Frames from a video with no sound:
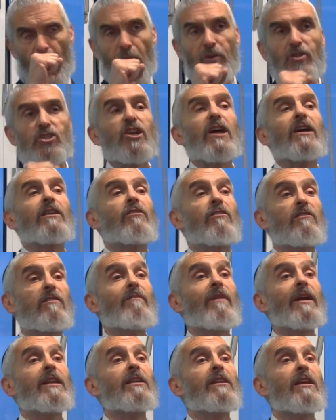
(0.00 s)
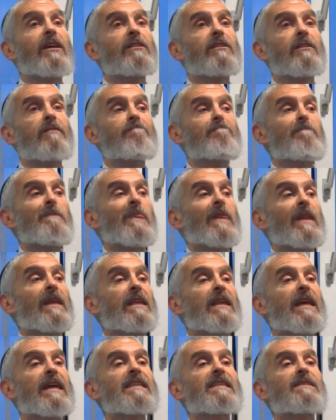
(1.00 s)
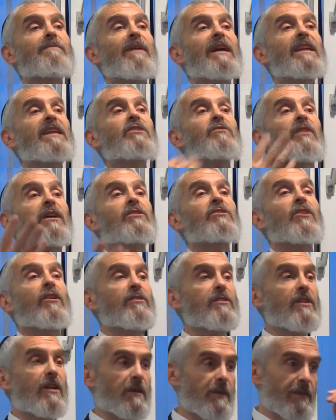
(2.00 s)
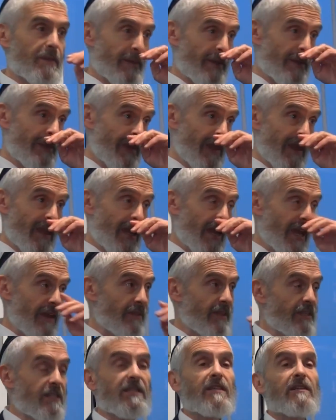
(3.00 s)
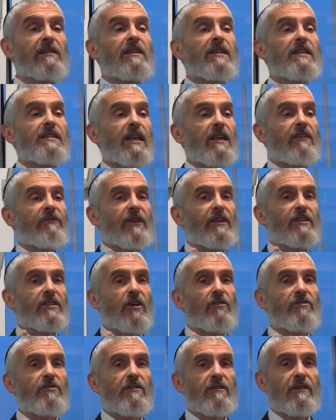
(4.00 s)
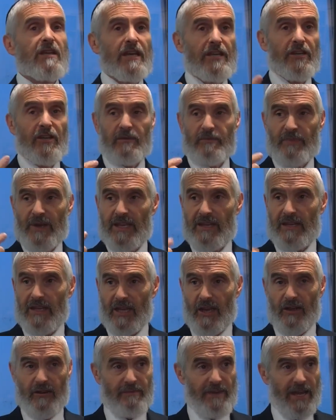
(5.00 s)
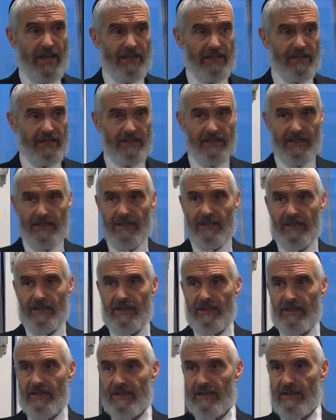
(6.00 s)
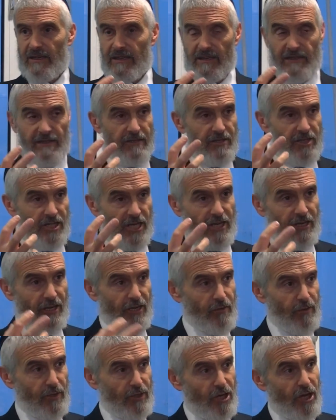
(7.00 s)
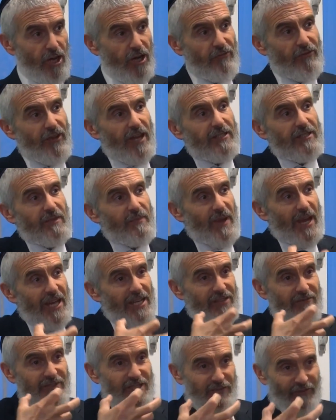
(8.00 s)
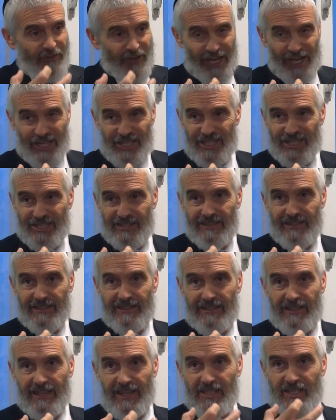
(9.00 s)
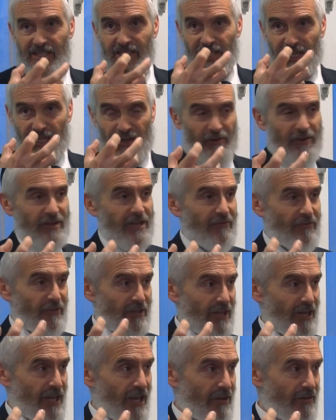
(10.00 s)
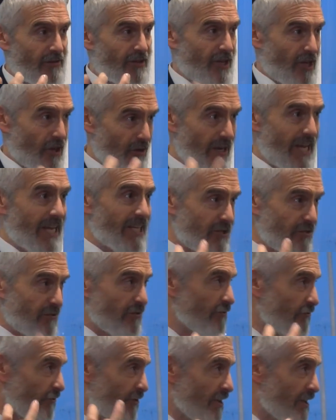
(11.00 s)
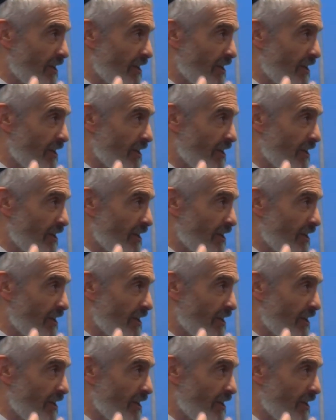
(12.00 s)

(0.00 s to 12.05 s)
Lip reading: Shylock, the moneylender, lends money to Antonio, and the deal is that if Antonio cannot pay the loan back, Shylock will carve out a pound of his flesh as security for the loan. The collateral for